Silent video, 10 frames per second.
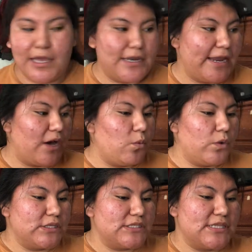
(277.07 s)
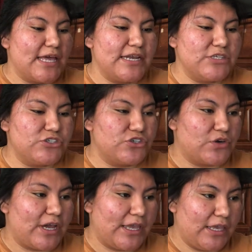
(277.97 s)
Now once that is
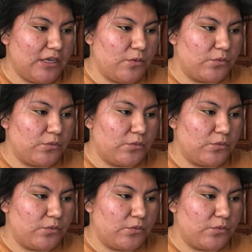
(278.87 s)
drying,